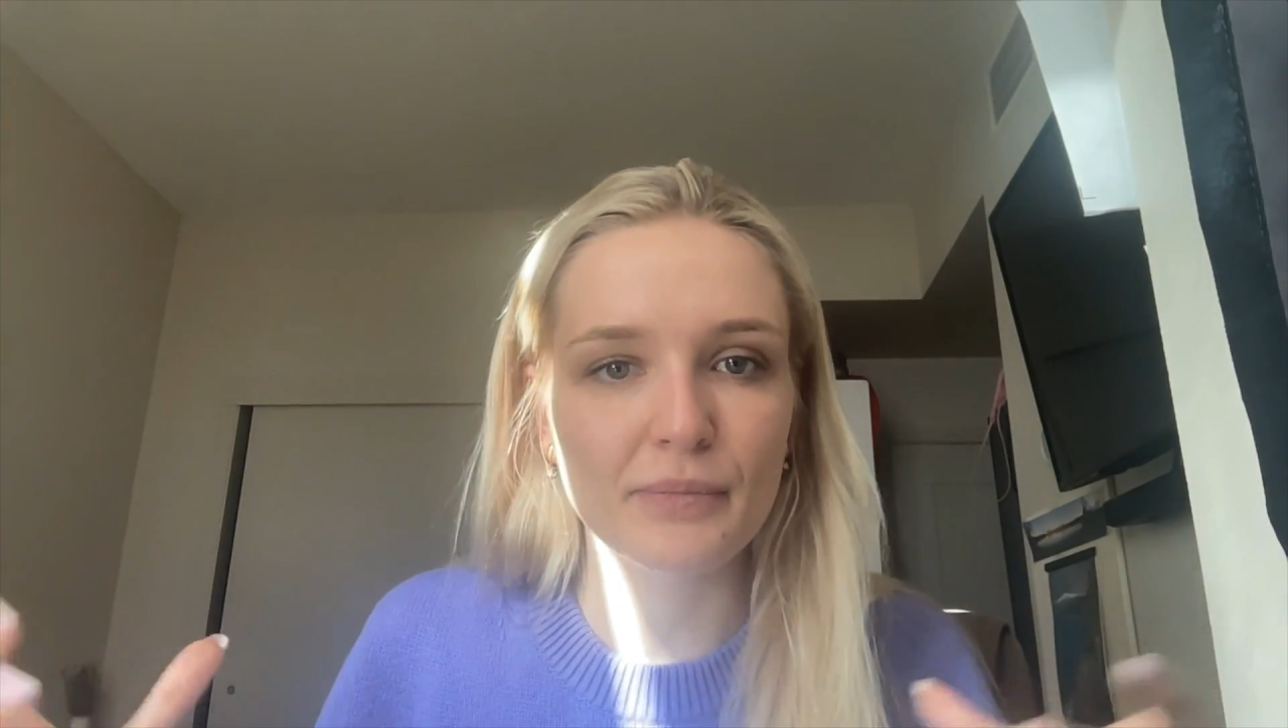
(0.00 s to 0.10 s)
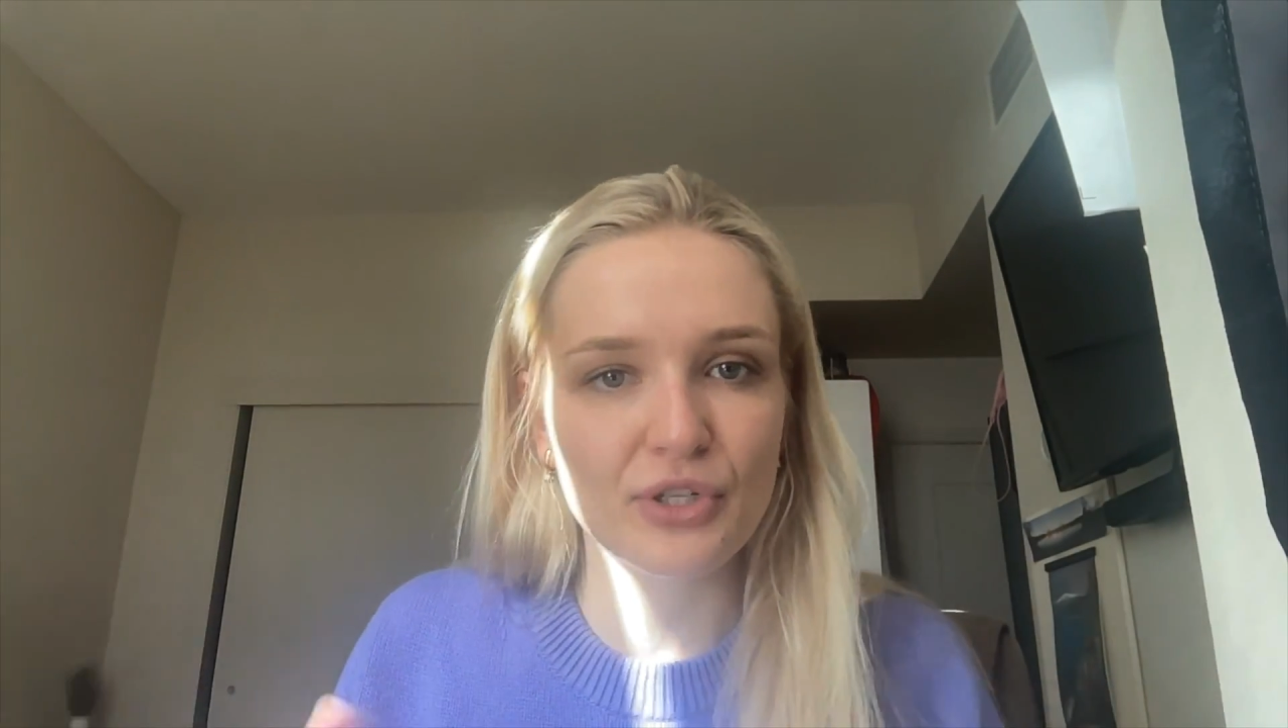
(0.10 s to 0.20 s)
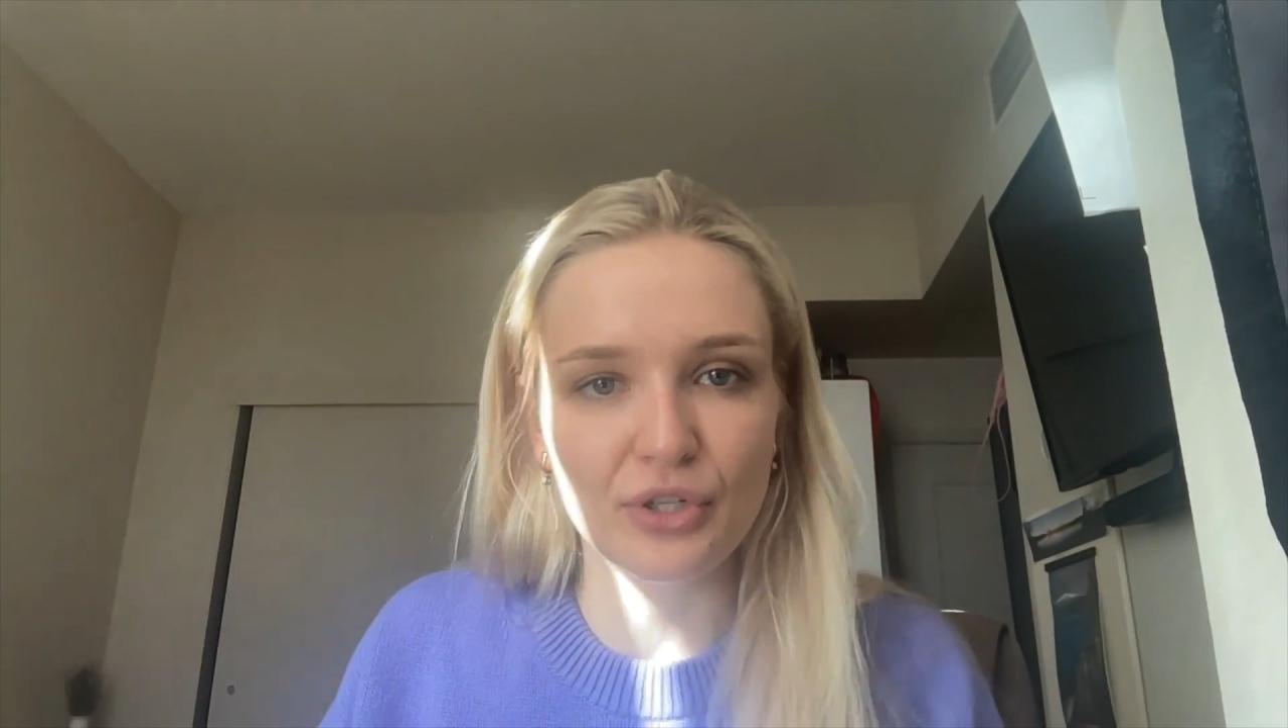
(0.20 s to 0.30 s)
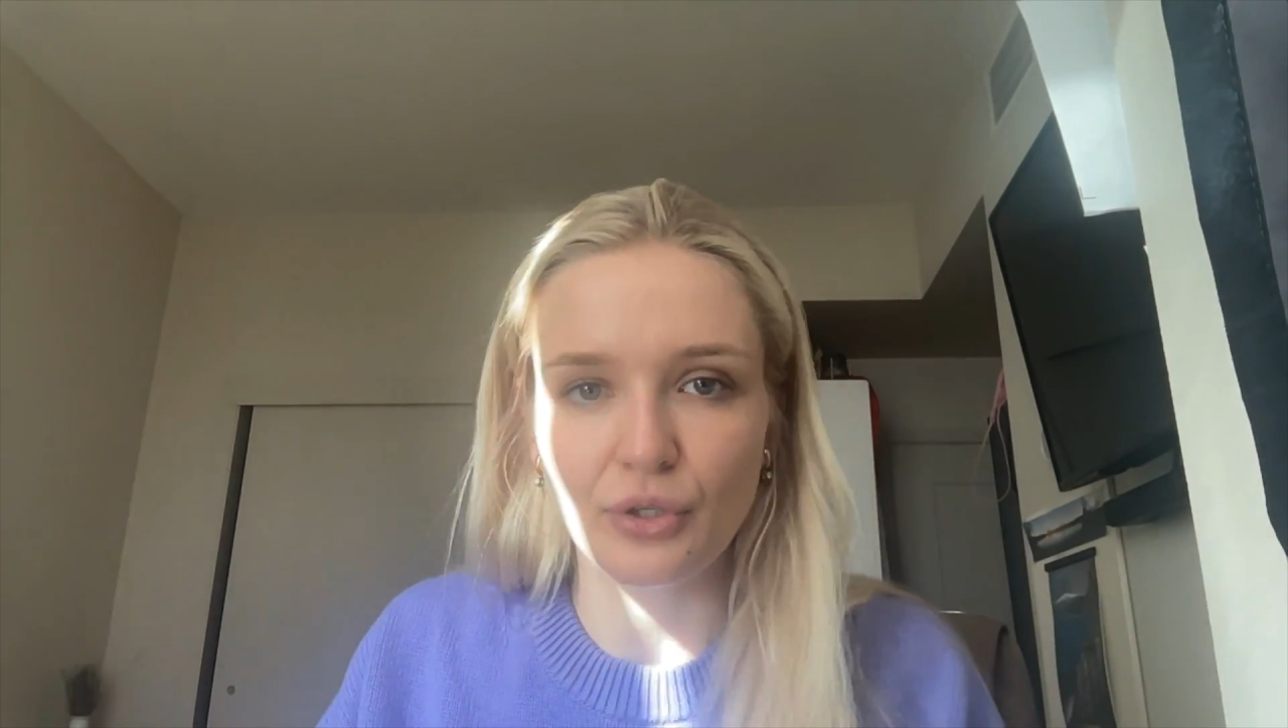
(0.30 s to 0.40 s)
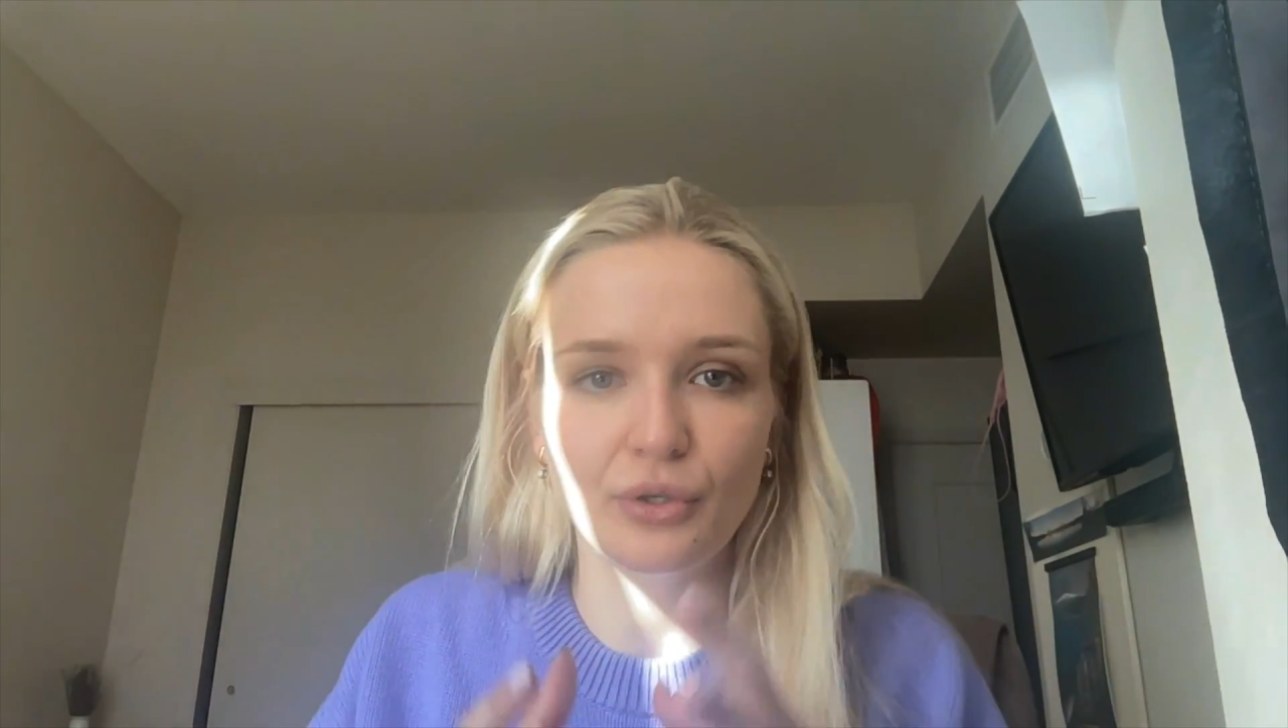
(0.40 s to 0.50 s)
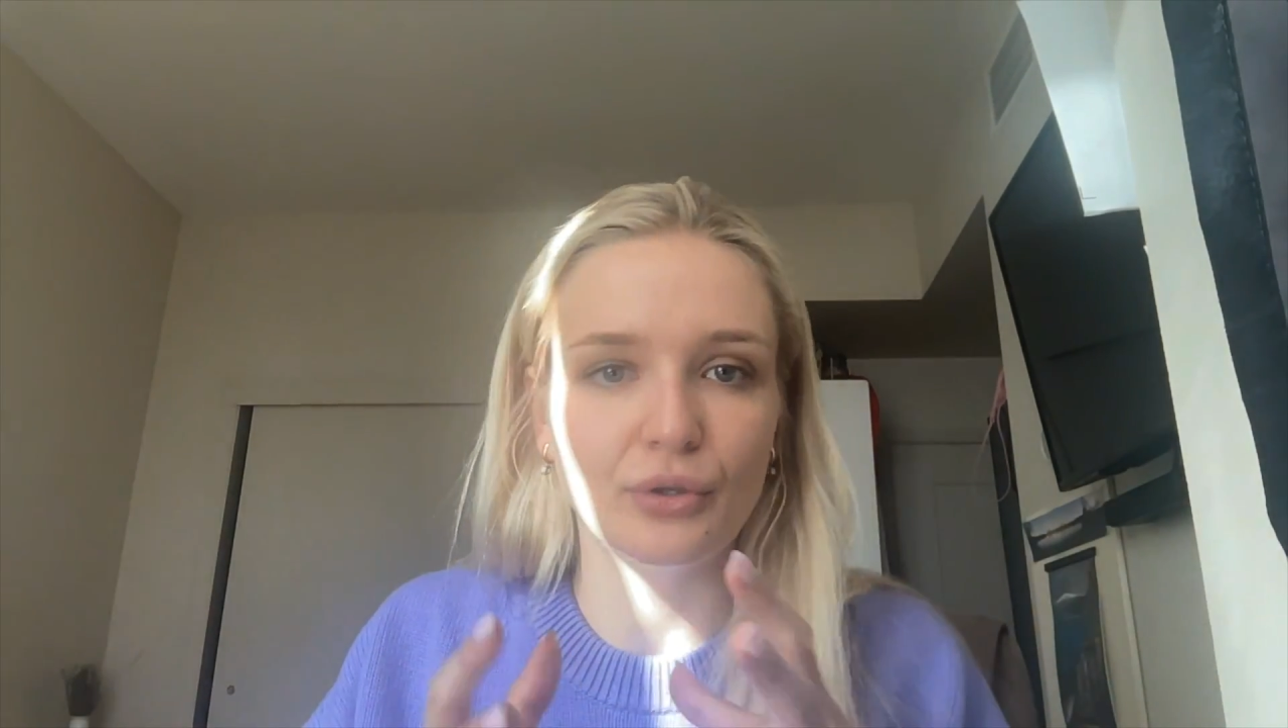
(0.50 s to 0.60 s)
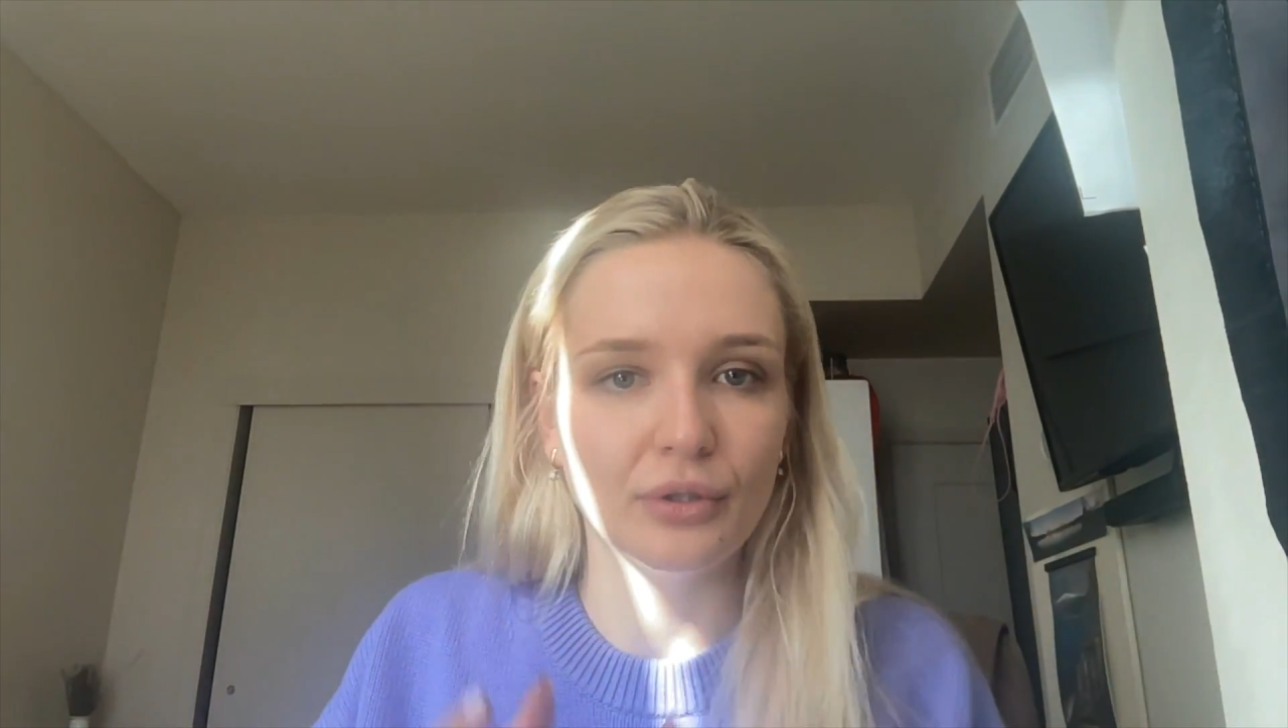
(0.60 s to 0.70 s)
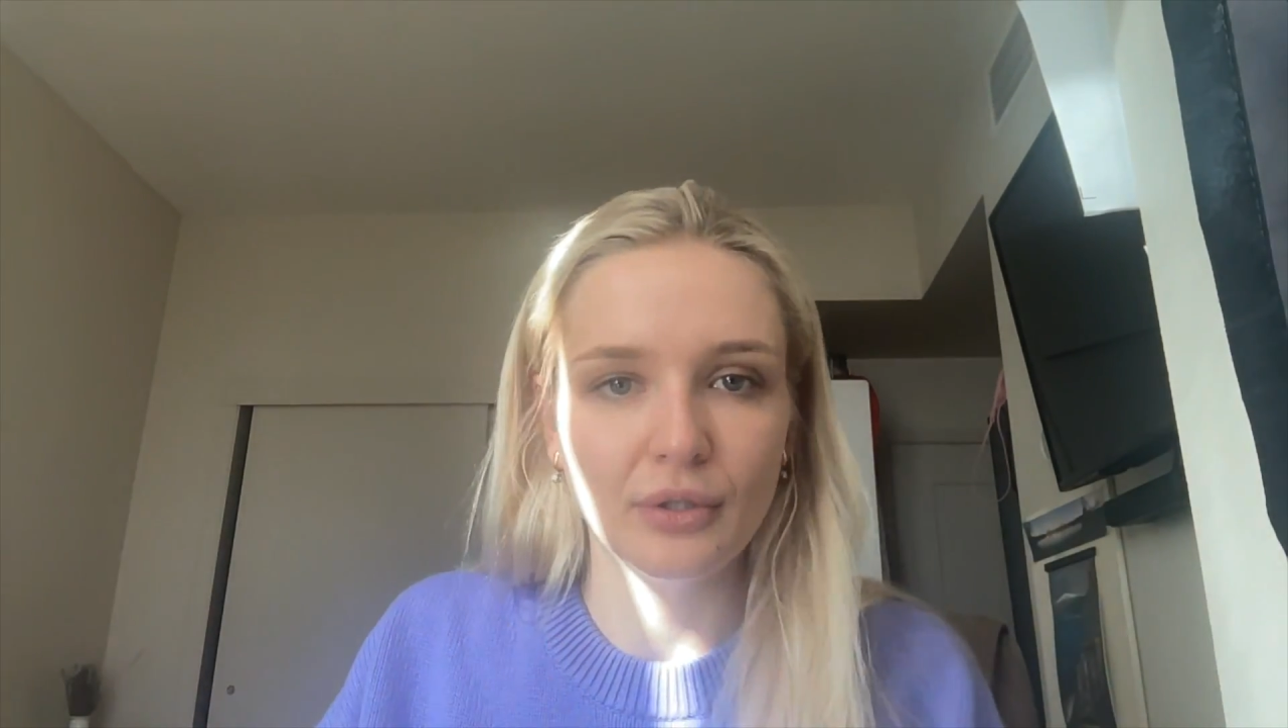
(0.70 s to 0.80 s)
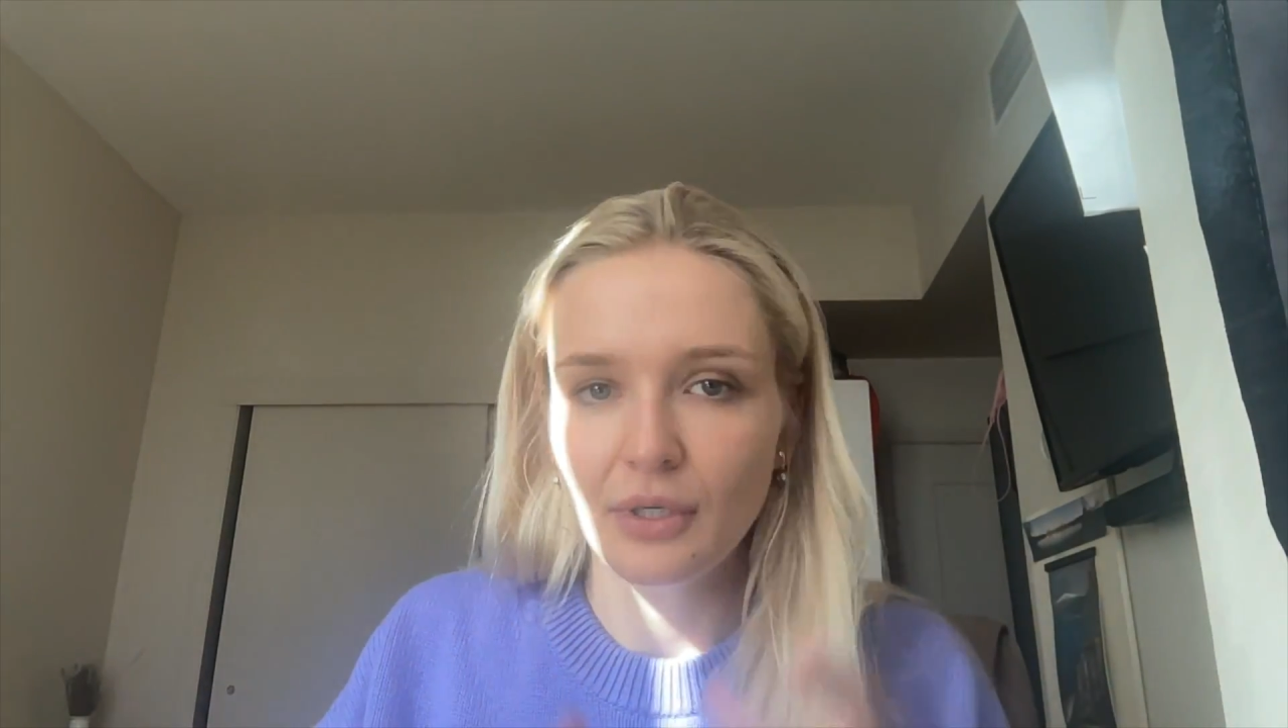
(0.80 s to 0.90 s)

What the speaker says: to,